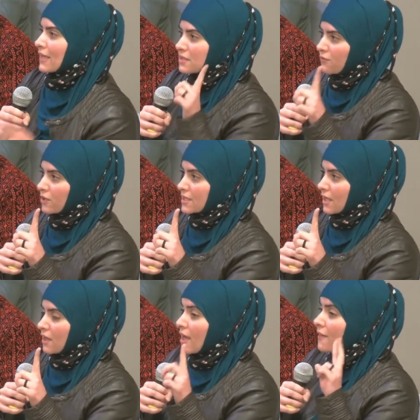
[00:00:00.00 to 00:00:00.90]
That's the first
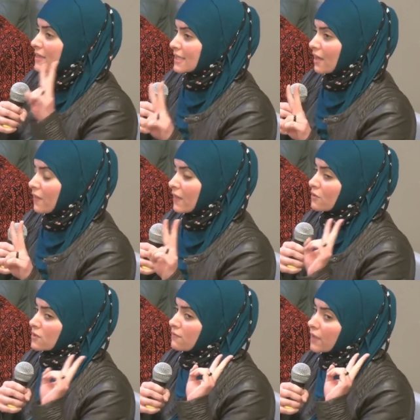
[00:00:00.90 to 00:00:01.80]
thing. The second thing,
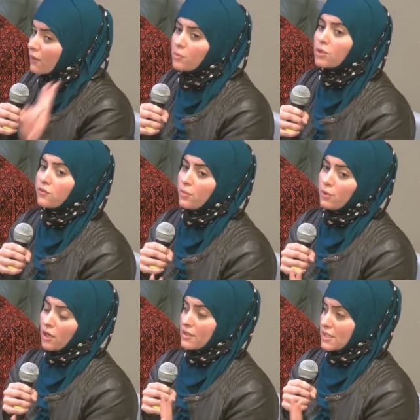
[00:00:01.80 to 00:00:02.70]
there's a very beautiful
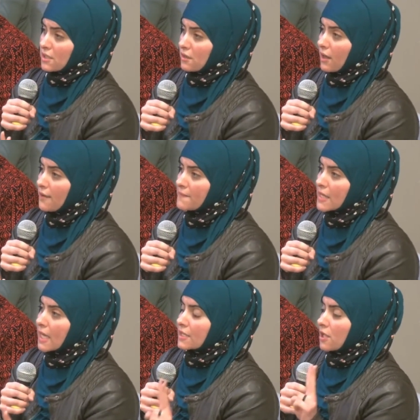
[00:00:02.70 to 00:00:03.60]
book on Sirah.
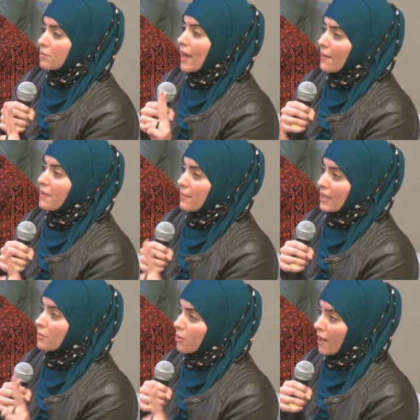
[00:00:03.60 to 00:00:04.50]
It's called Muhammad, Man
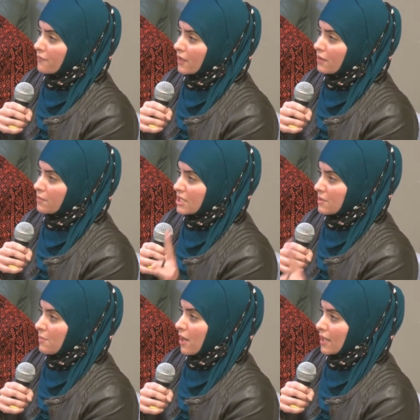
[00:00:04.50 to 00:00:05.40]
and Prophet, peace
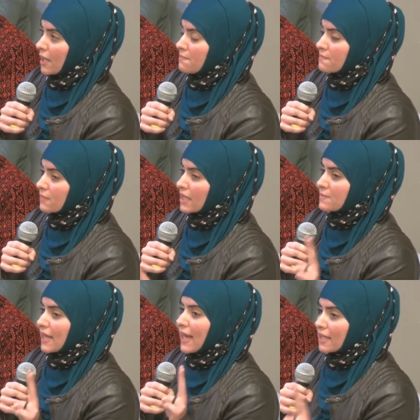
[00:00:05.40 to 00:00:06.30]
be upon him. It's
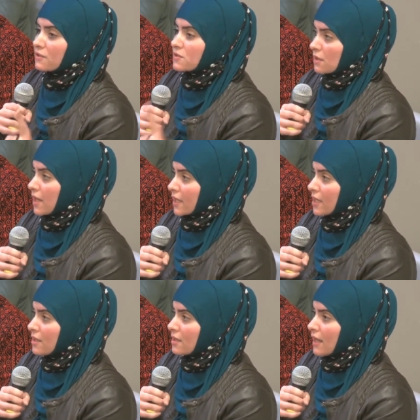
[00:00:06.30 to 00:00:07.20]
by Adil
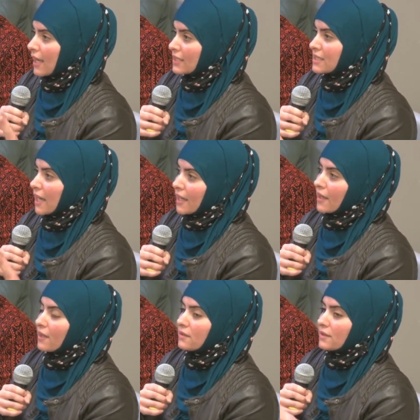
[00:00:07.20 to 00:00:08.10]
Salahi,
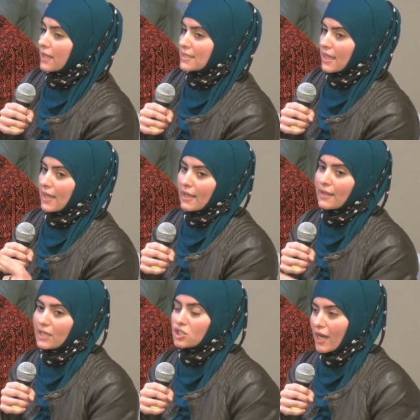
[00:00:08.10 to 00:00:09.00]

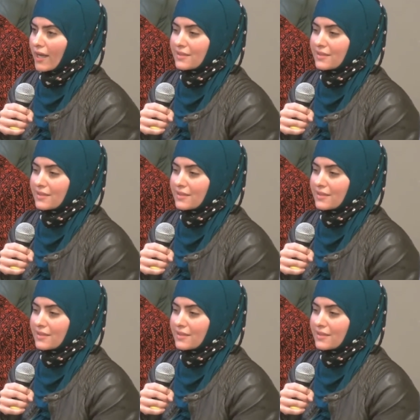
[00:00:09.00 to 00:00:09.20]
A-D-I-L-S-A-L-H-I.